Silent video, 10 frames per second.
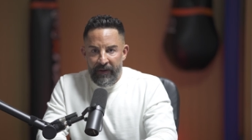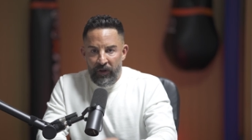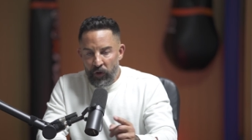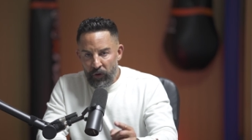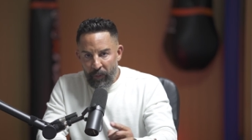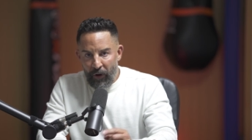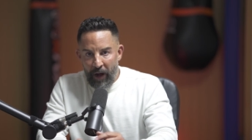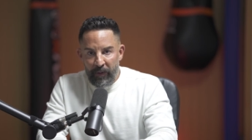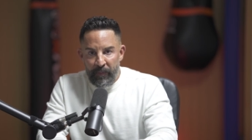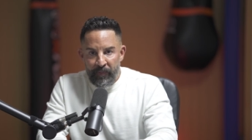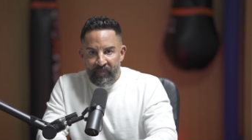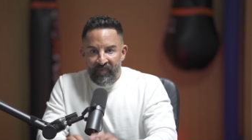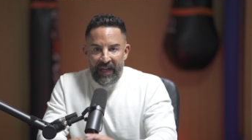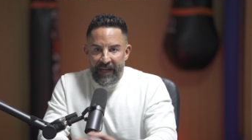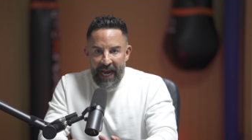You're the problem.
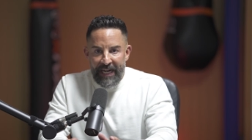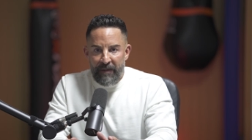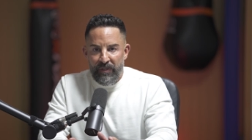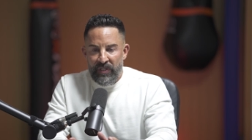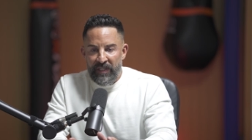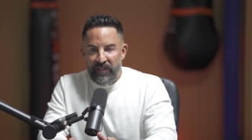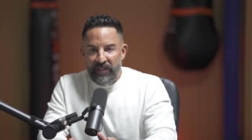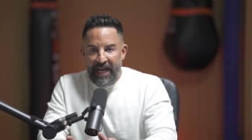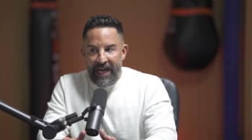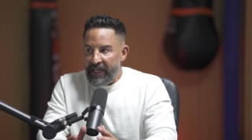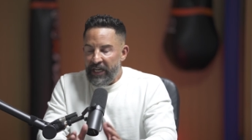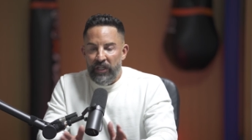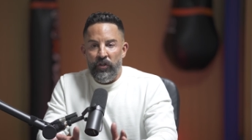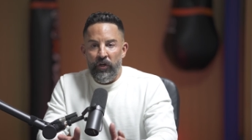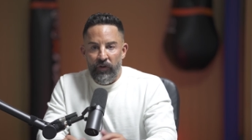90% of society
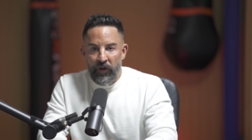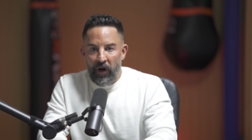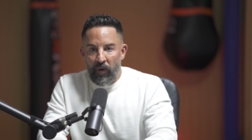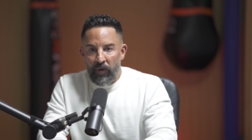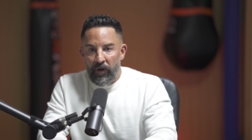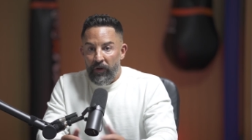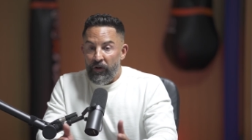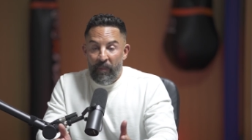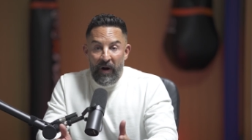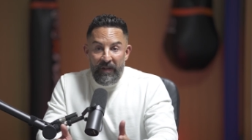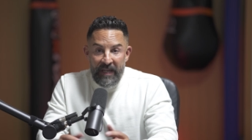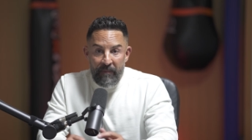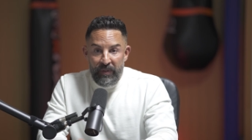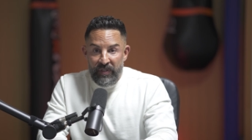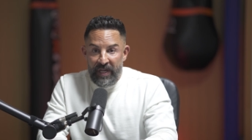is good to go. You're part of
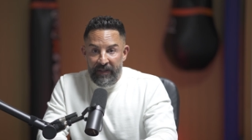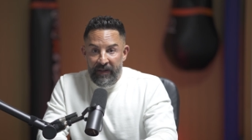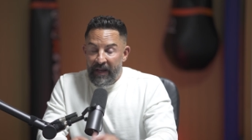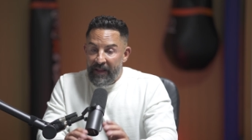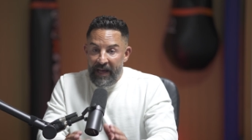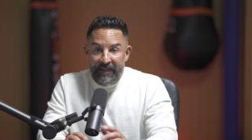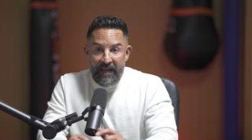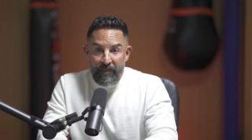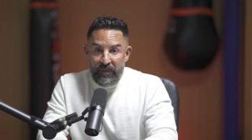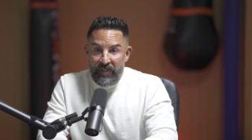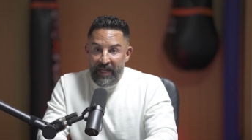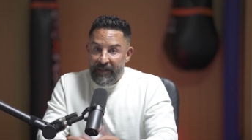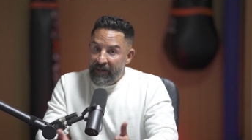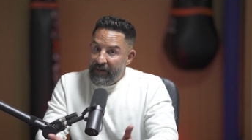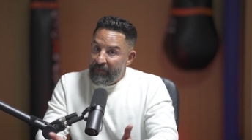10%. That
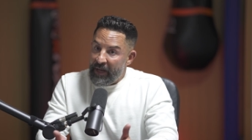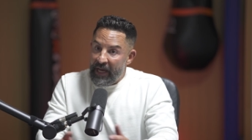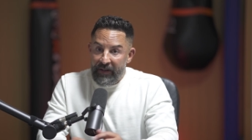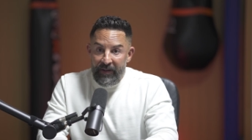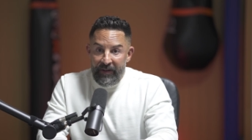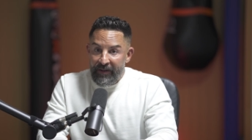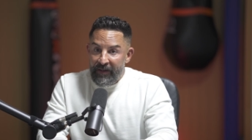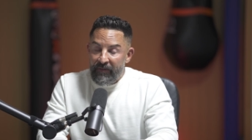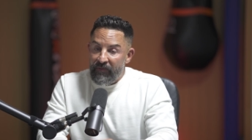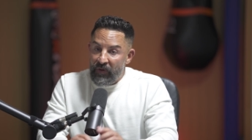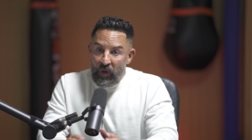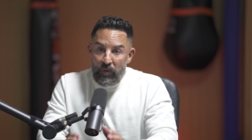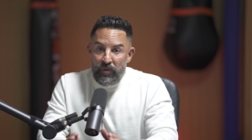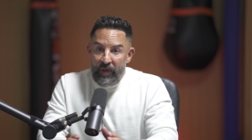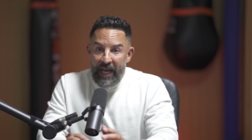10%, man, for
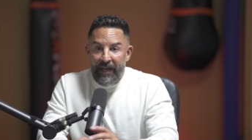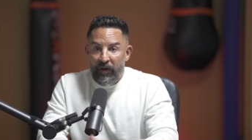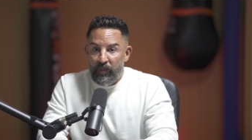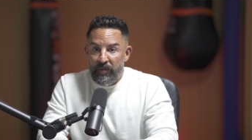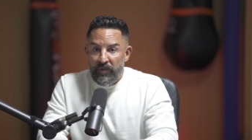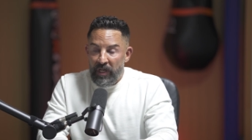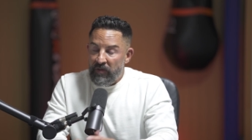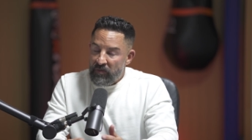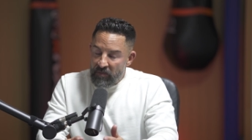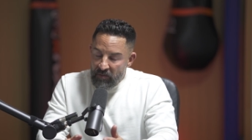those who can't help themselves,